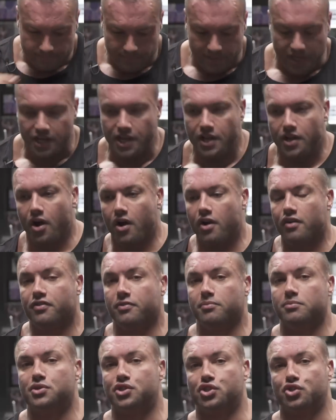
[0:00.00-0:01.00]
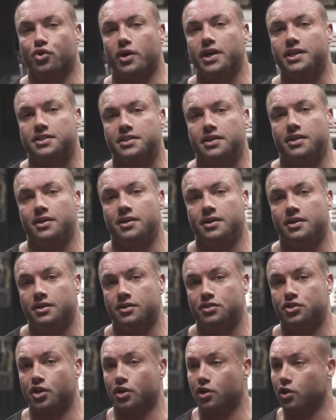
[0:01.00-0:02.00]
You can go from strict
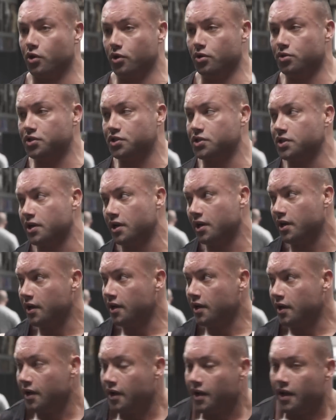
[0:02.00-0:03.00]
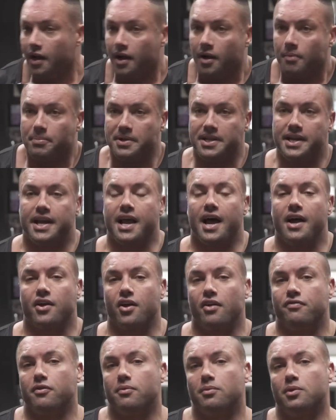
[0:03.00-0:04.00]
to loose, but you can't
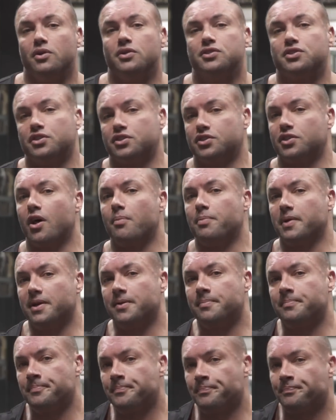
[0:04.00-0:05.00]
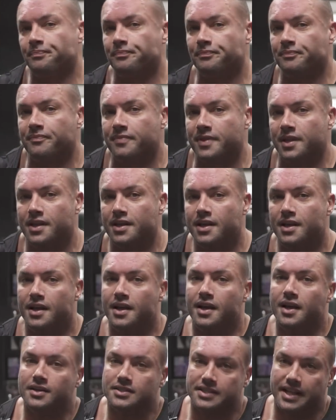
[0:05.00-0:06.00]
go from loose to sloppy.
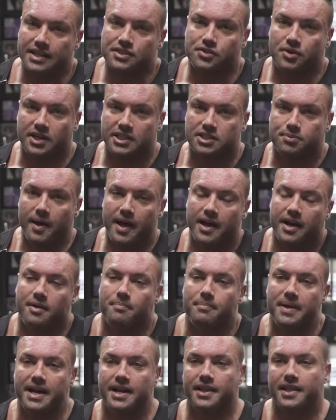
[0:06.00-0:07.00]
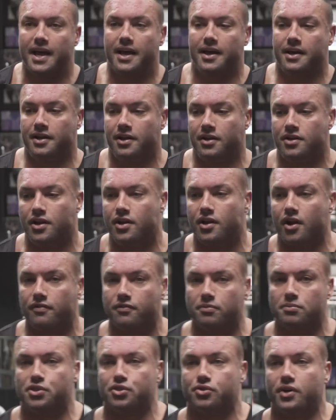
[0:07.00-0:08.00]
So that should explain it, meaning that you can go
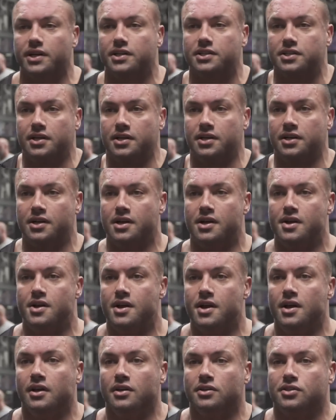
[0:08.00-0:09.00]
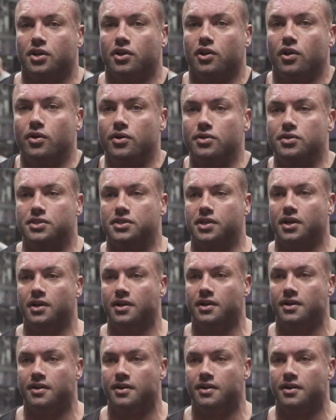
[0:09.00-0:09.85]
from strict to loose,